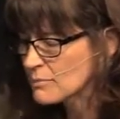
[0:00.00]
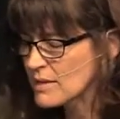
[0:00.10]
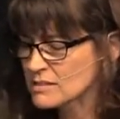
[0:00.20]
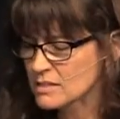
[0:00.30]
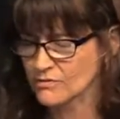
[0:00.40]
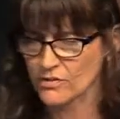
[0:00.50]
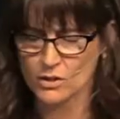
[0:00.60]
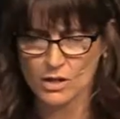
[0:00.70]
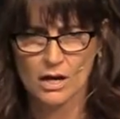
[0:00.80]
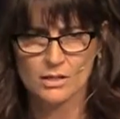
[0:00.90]
makes us
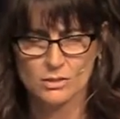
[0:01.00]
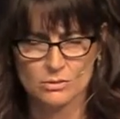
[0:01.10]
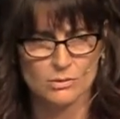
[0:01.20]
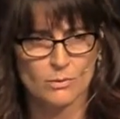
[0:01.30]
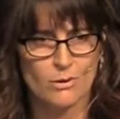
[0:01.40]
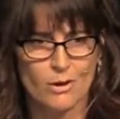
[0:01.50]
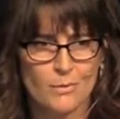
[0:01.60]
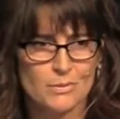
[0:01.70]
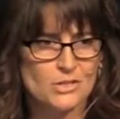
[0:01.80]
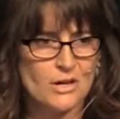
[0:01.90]
feel unusable.
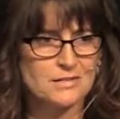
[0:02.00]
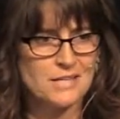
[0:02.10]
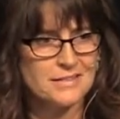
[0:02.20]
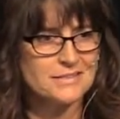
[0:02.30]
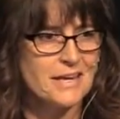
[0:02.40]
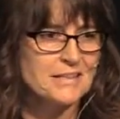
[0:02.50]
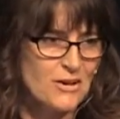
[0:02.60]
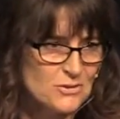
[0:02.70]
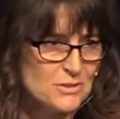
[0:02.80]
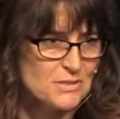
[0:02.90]
But John 10:10 10, 10
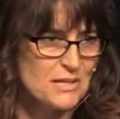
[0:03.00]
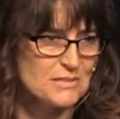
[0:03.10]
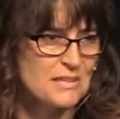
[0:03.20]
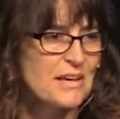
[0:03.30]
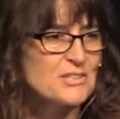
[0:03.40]
also says,